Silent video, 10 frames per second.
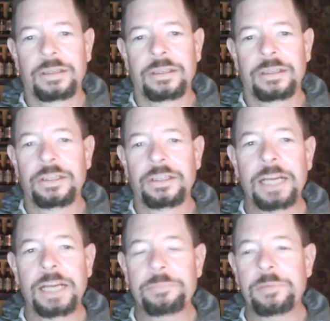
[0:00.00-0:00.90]
You get
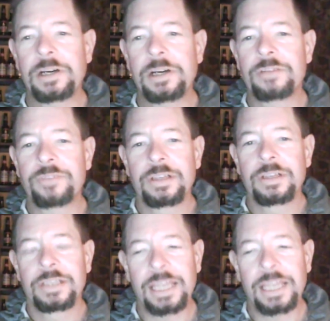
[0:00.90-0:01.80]
up above,
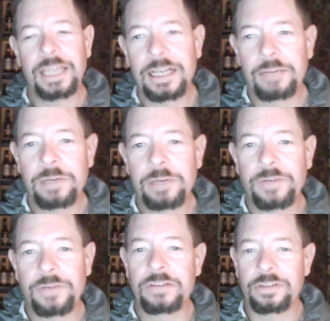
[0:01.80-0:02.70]
yeah, you get above
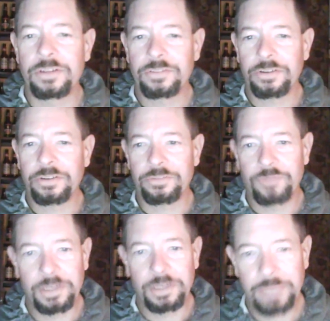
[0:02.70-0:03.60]
100, it starts to
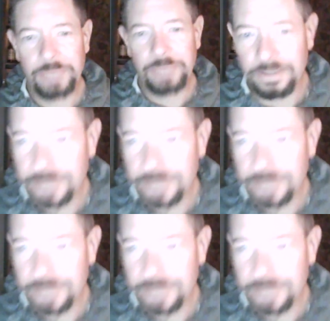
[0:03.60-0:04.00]
freak me out.